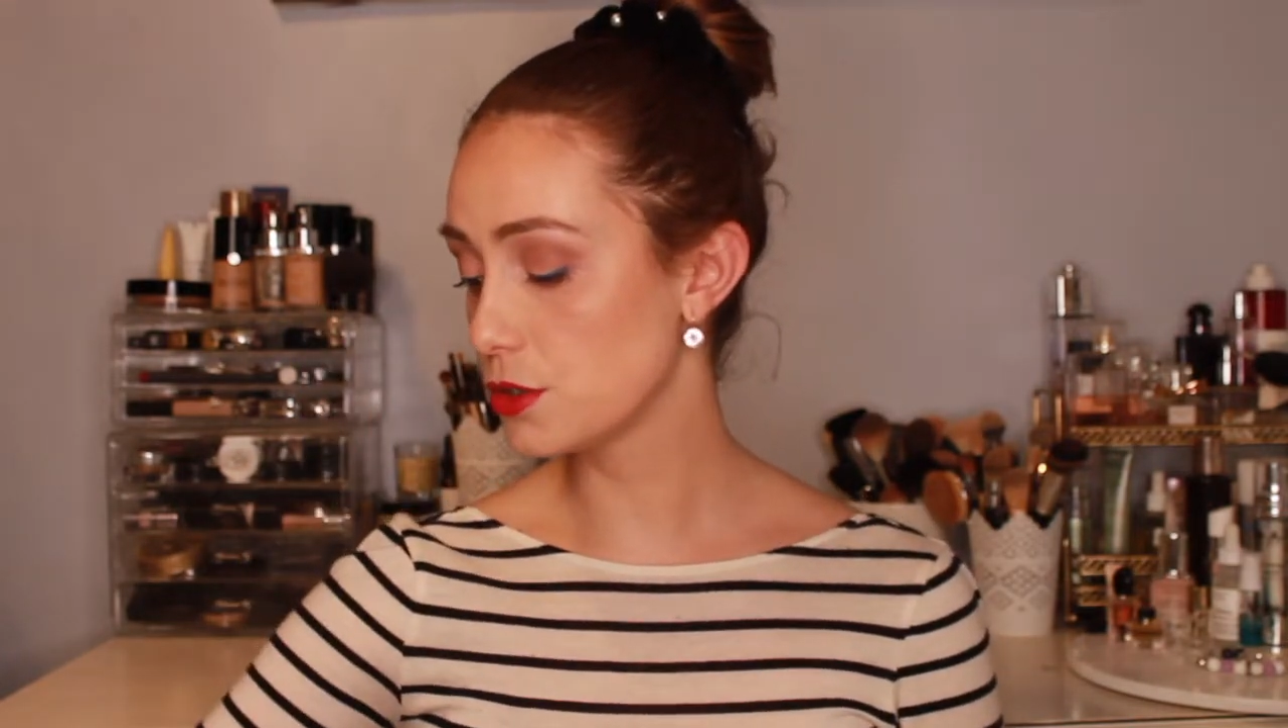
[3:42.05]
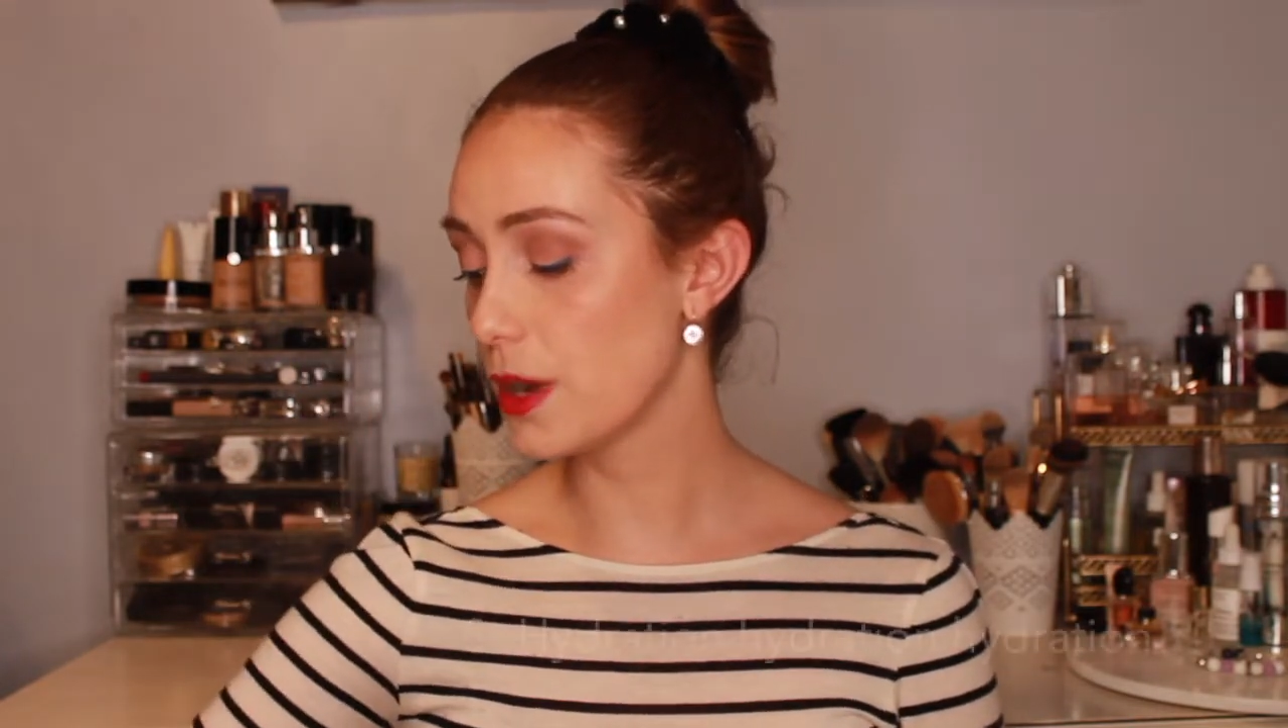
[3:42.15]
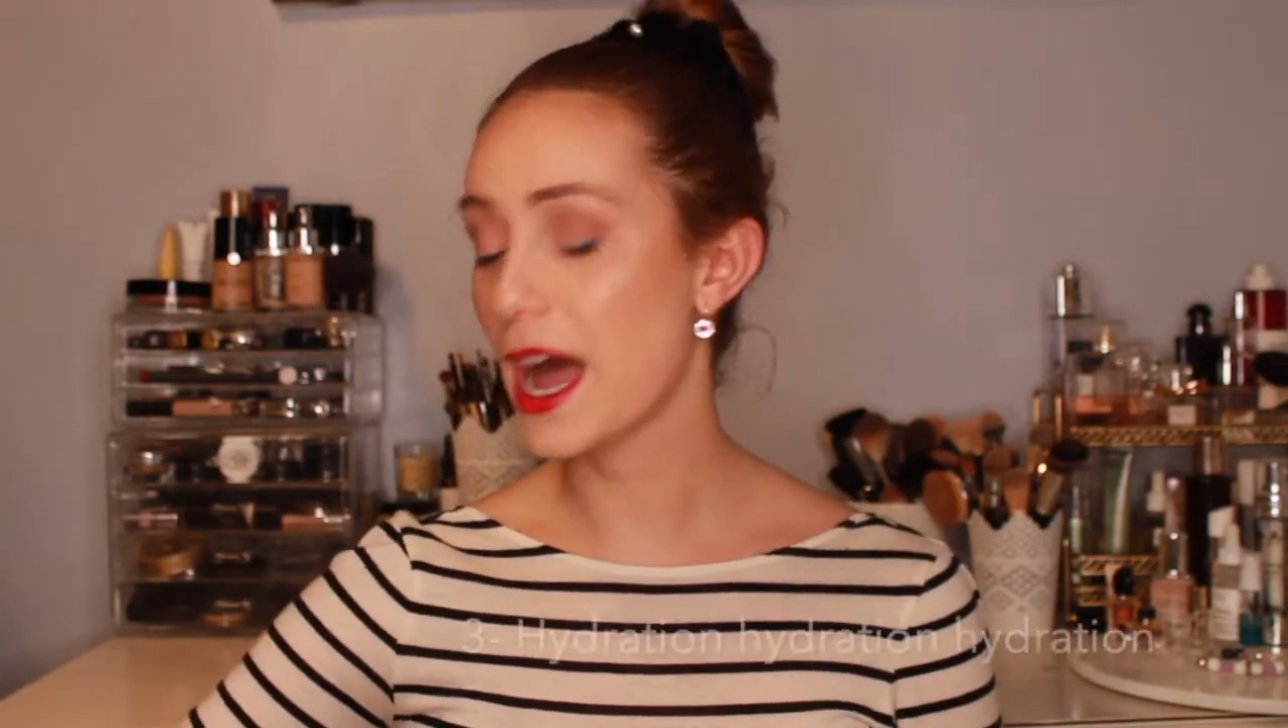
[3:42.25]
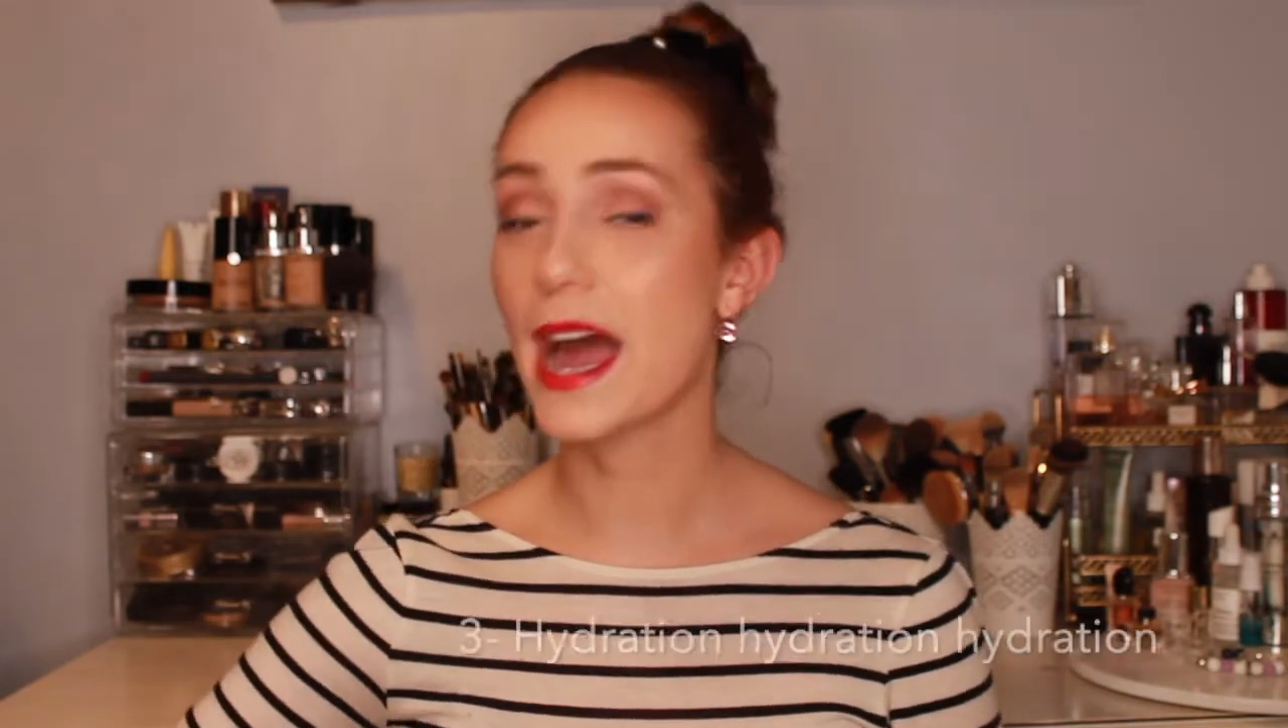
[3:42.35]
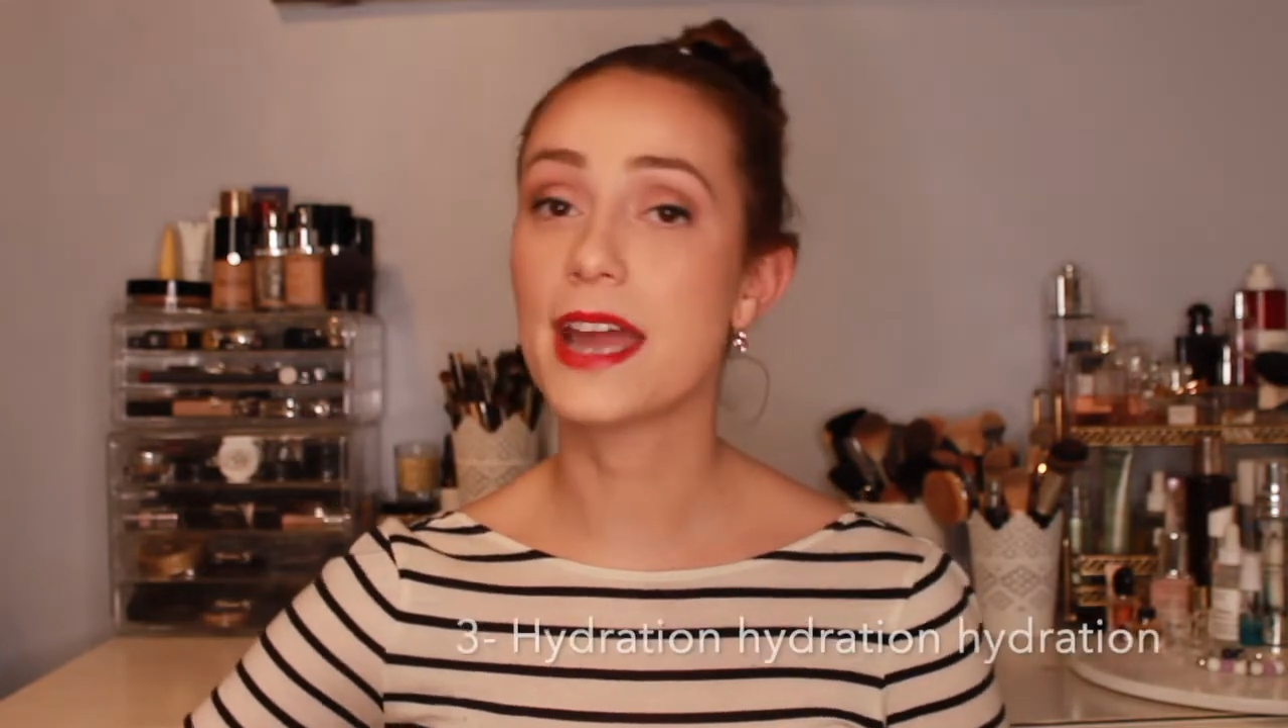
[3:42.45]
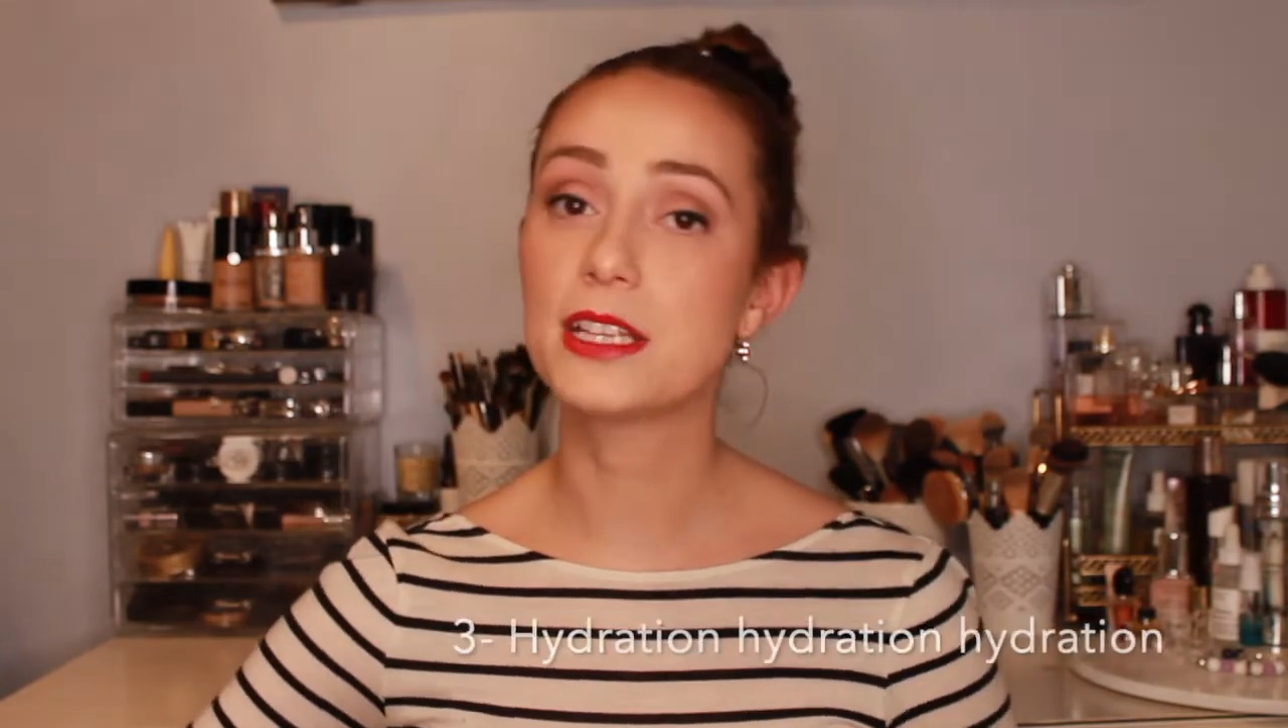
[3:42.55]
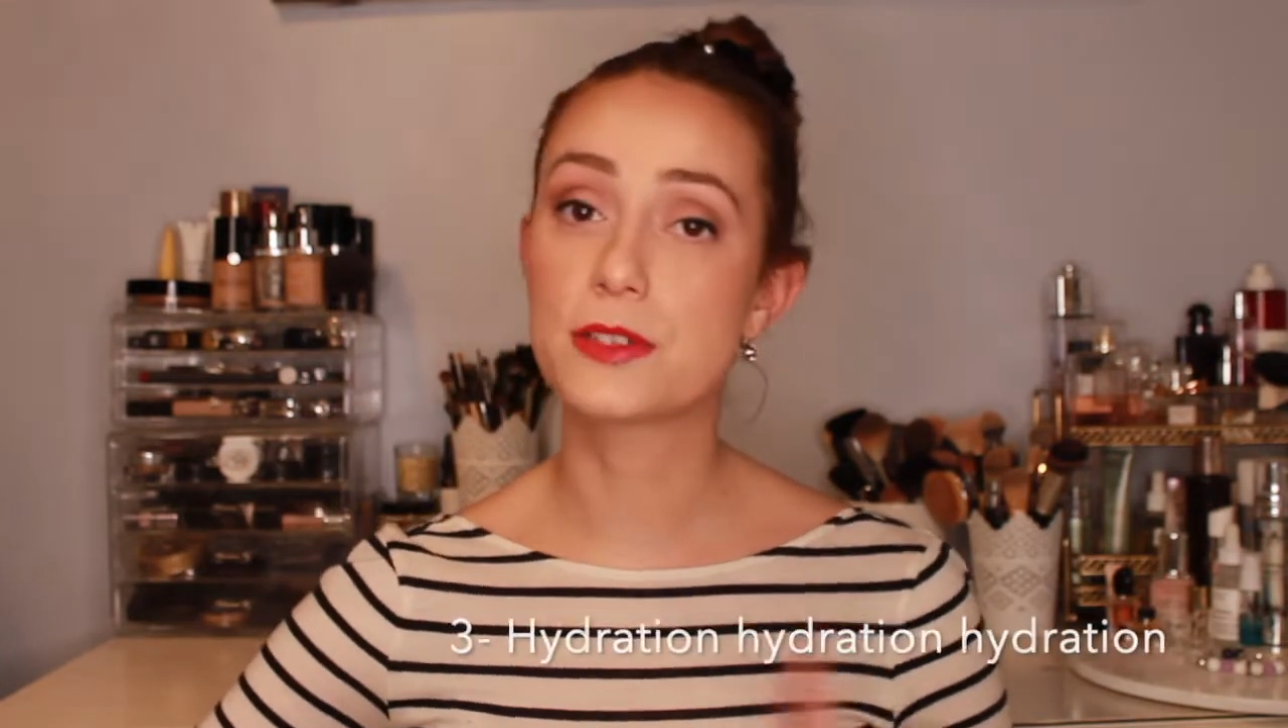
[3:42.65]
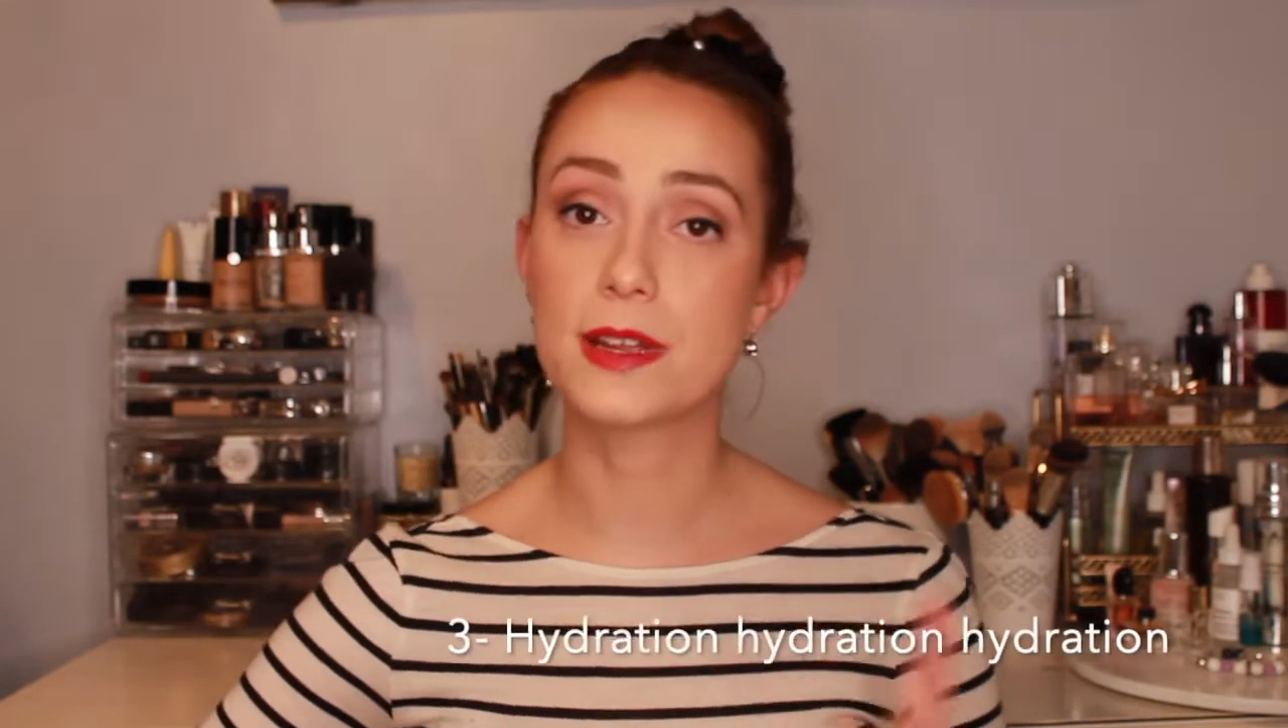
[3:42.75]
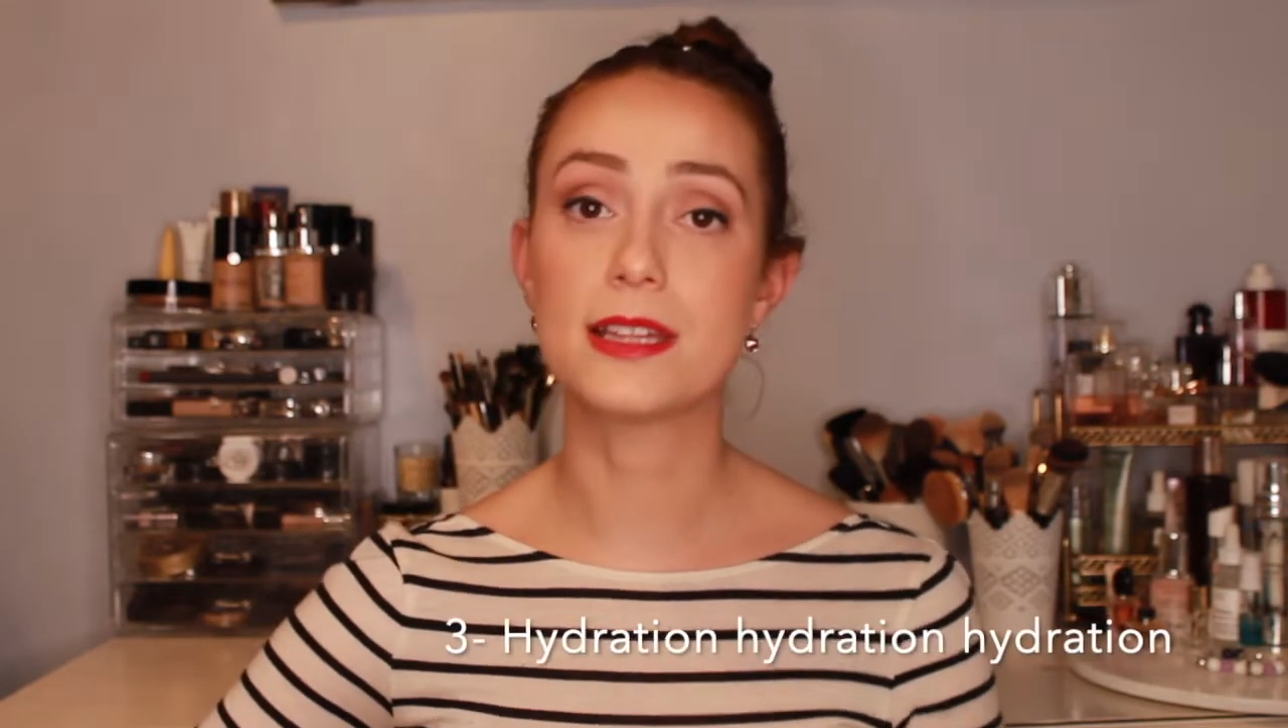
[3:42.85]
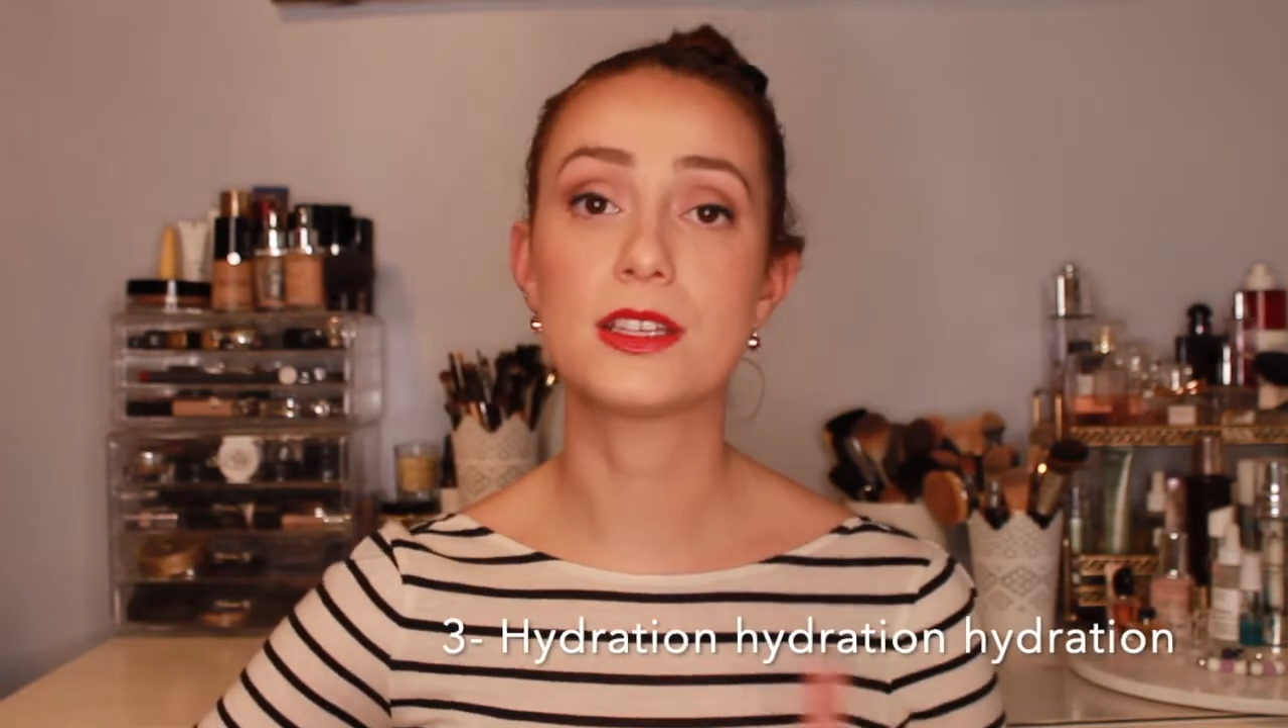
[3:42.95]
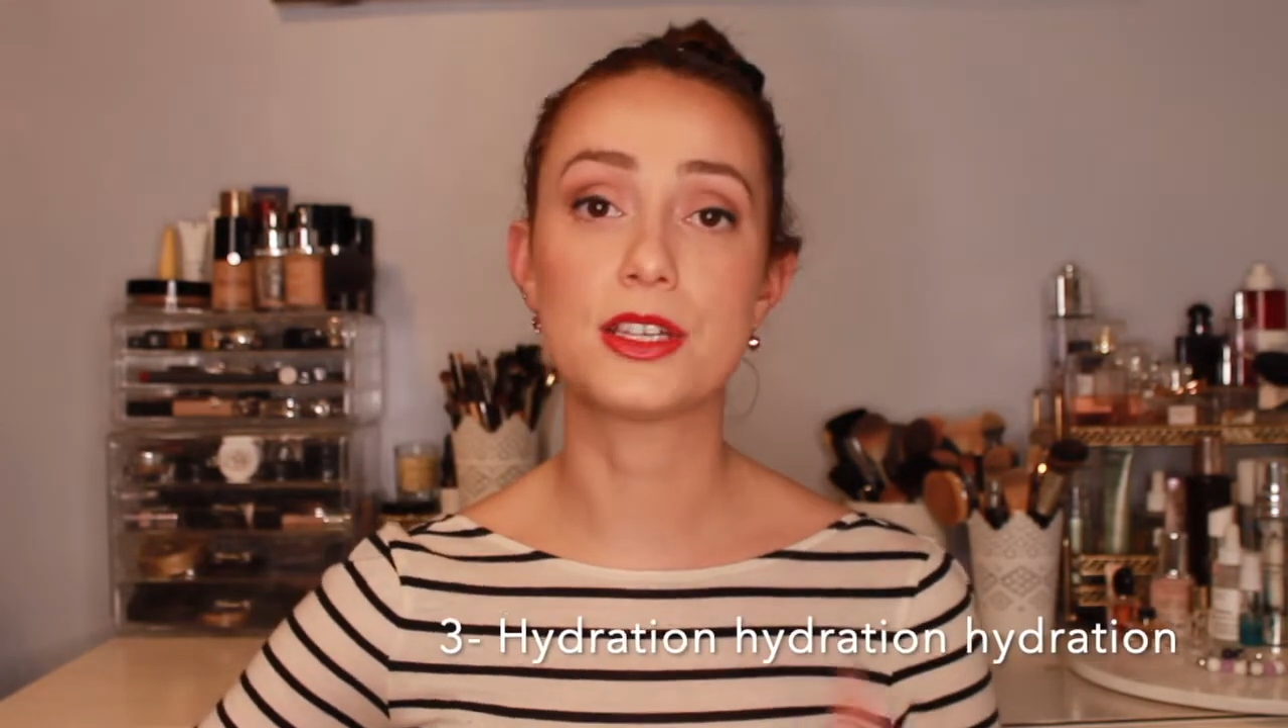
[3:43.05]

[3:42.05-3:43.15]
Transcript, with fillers: to hydrate